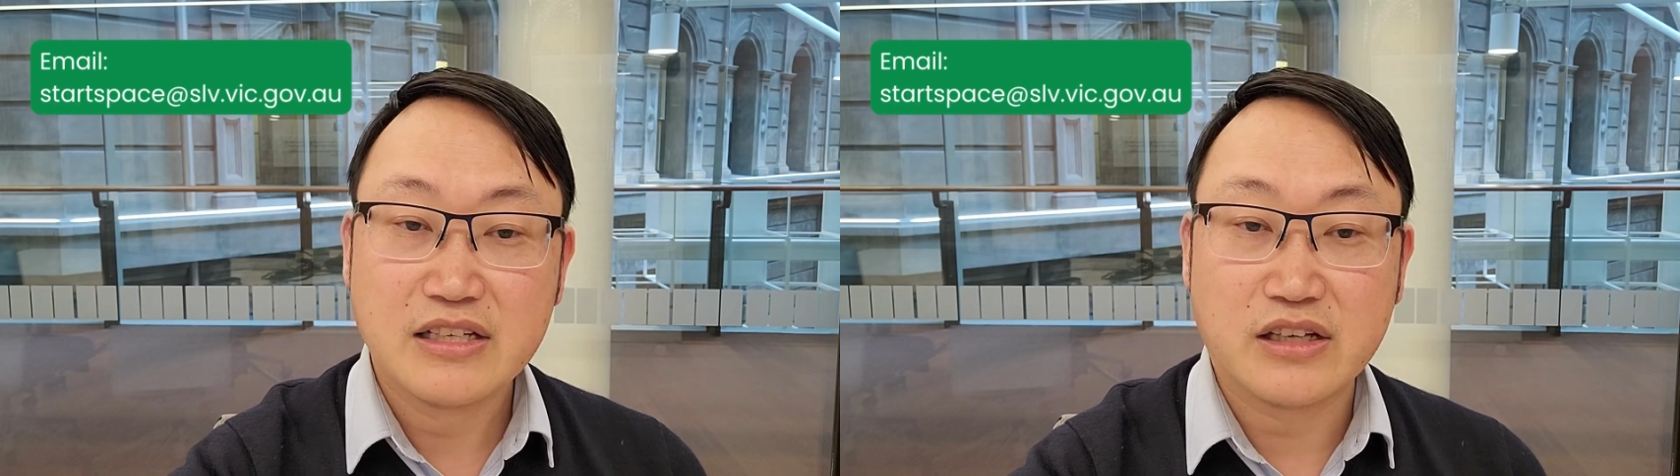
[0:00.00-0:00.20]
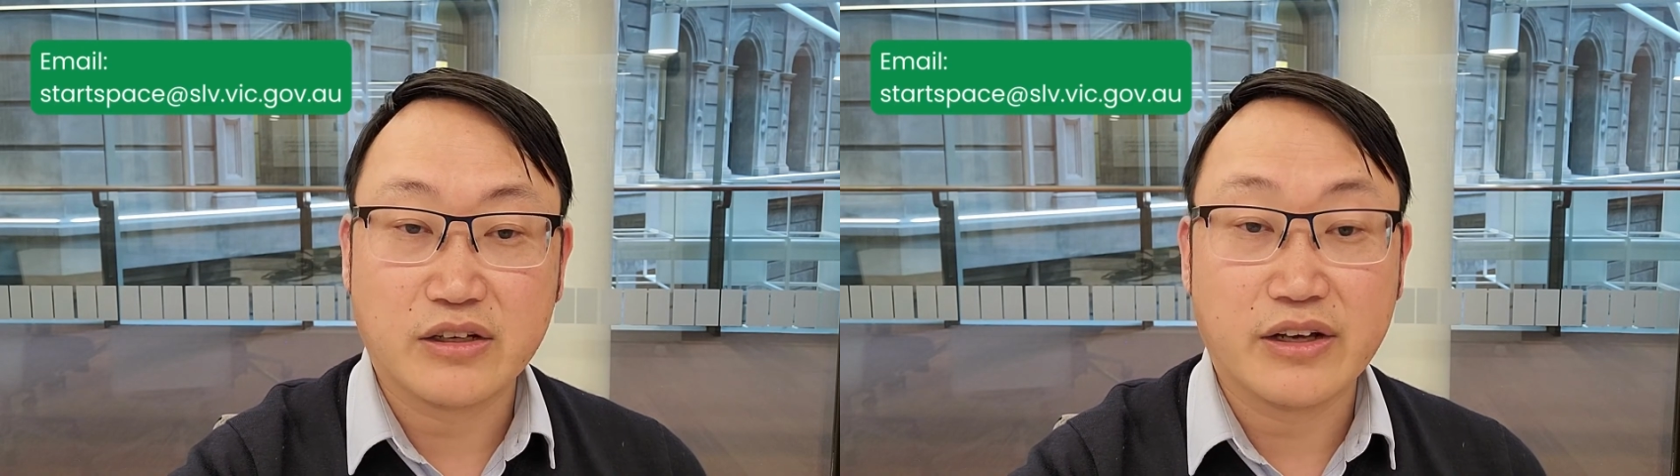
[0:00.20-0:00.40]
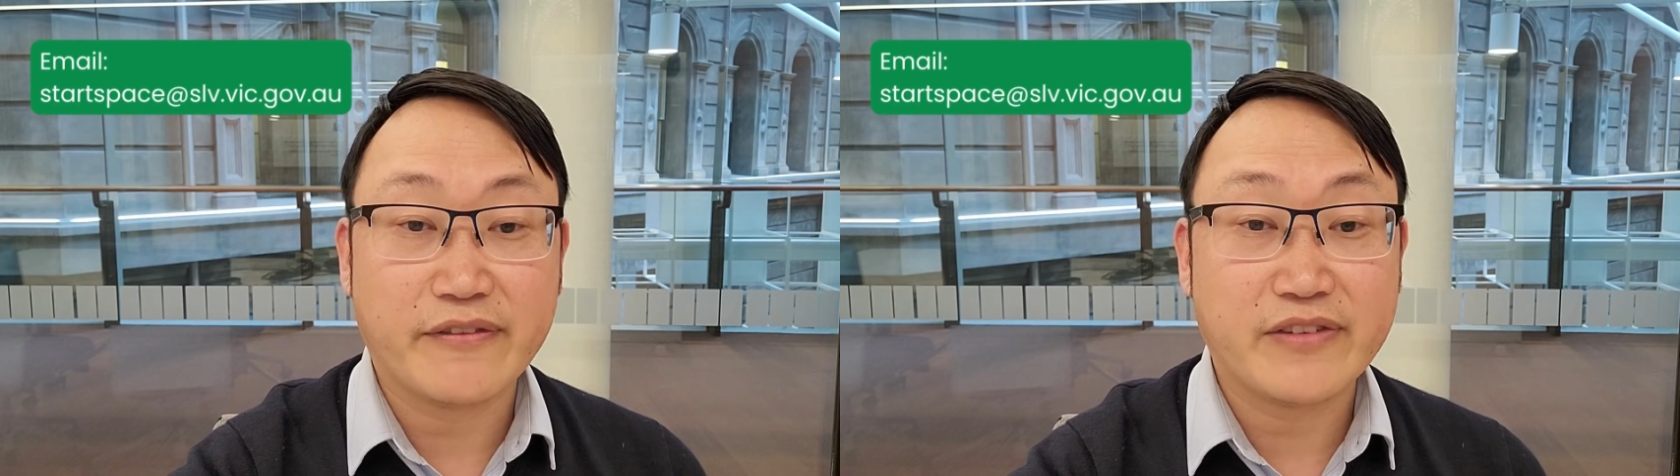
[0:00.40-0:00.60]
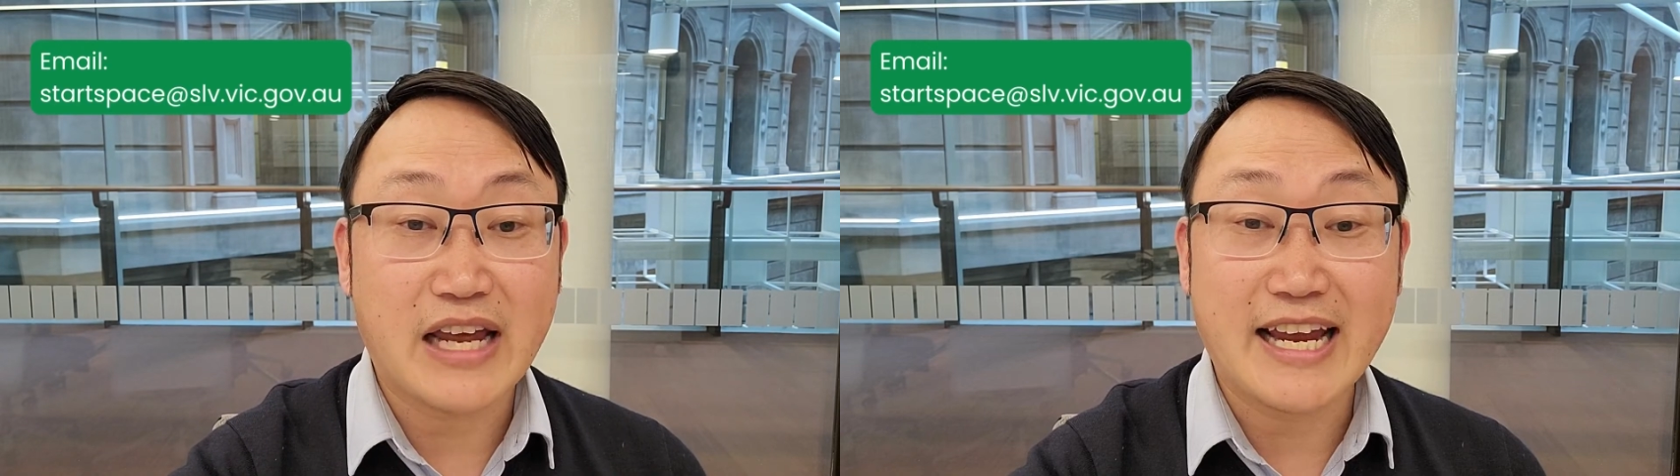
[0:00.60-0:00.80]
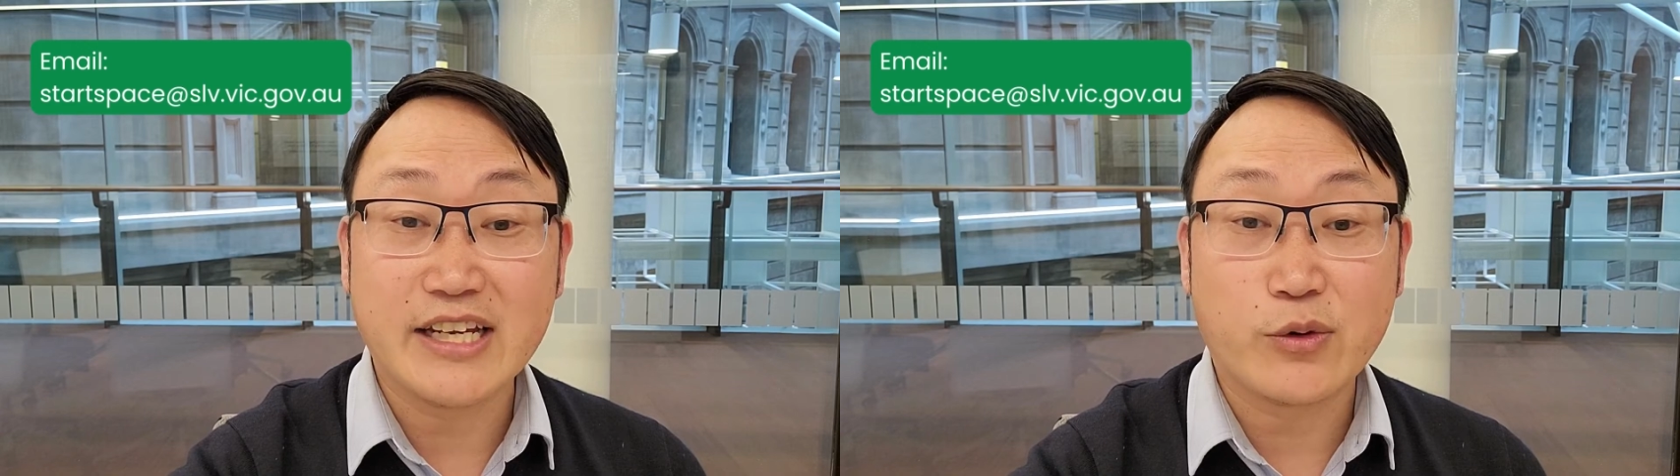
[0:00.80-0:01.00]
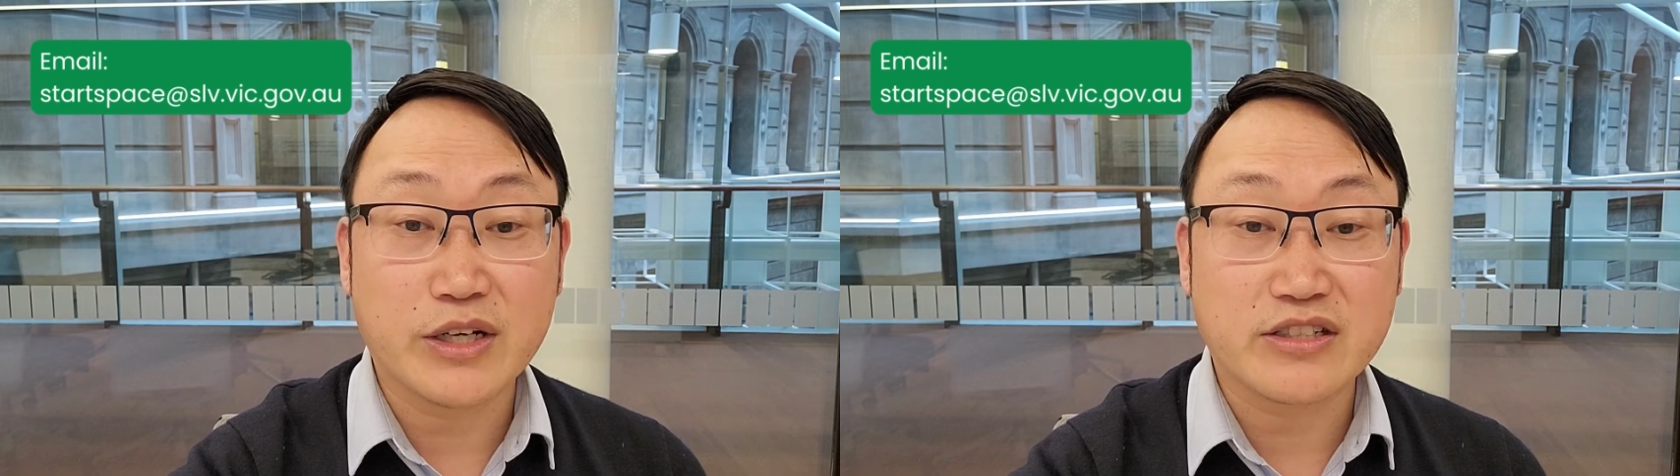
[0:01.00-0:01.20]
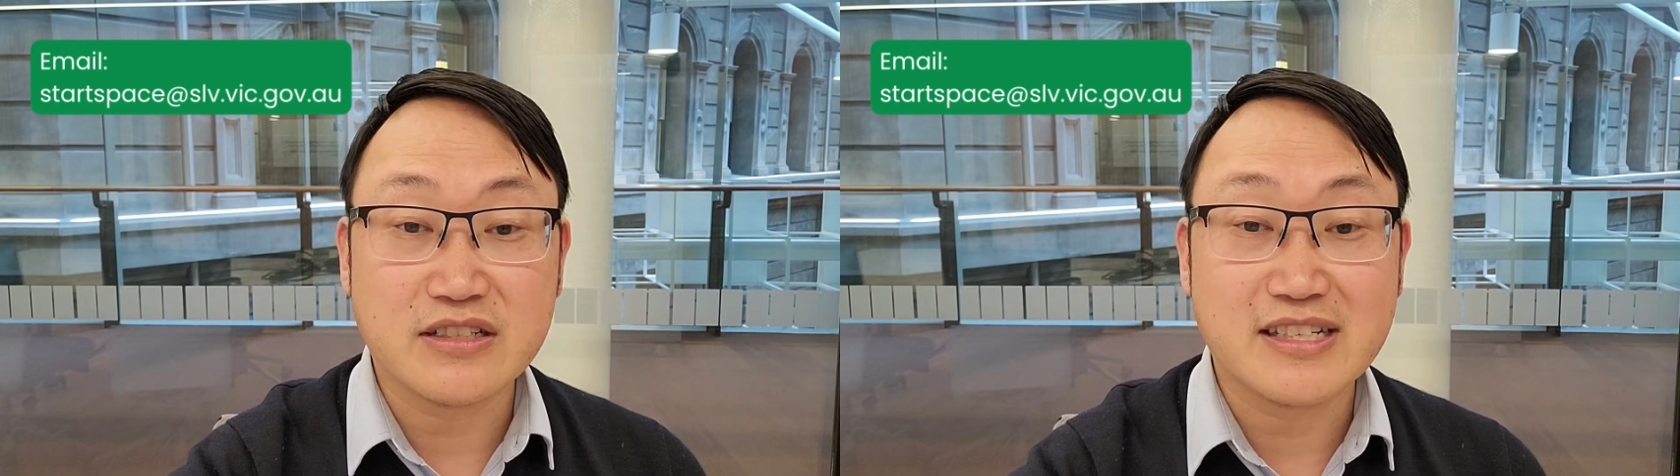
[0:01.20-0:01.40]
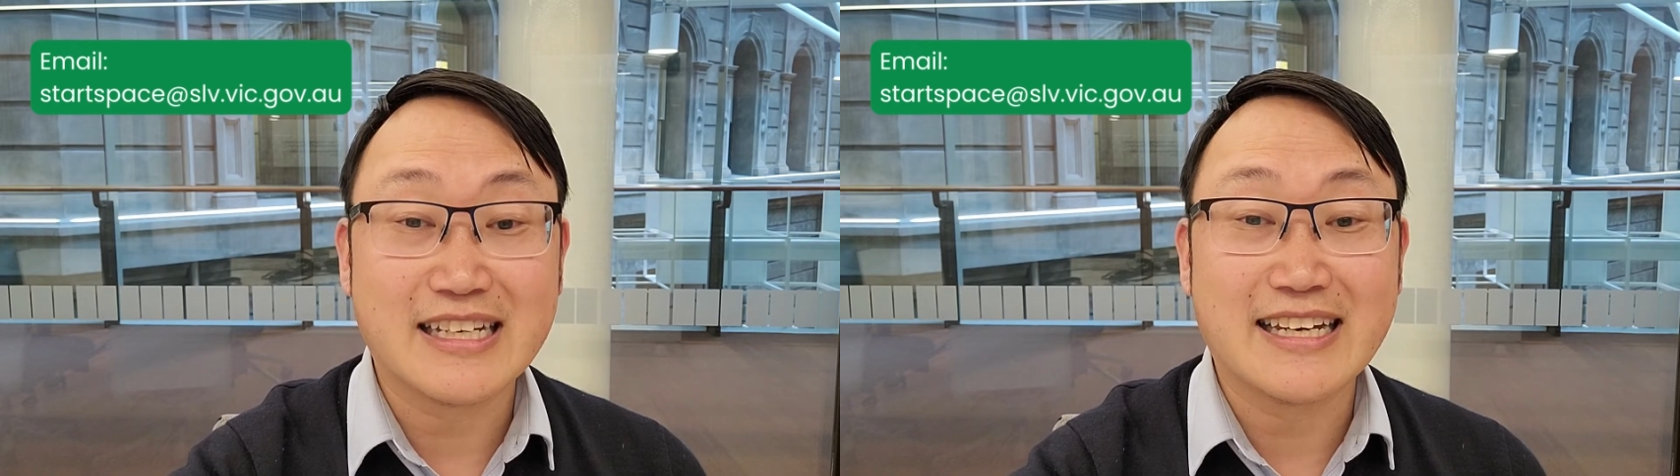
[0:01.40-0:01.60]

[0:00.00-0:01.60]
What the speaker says: So if you have any questions,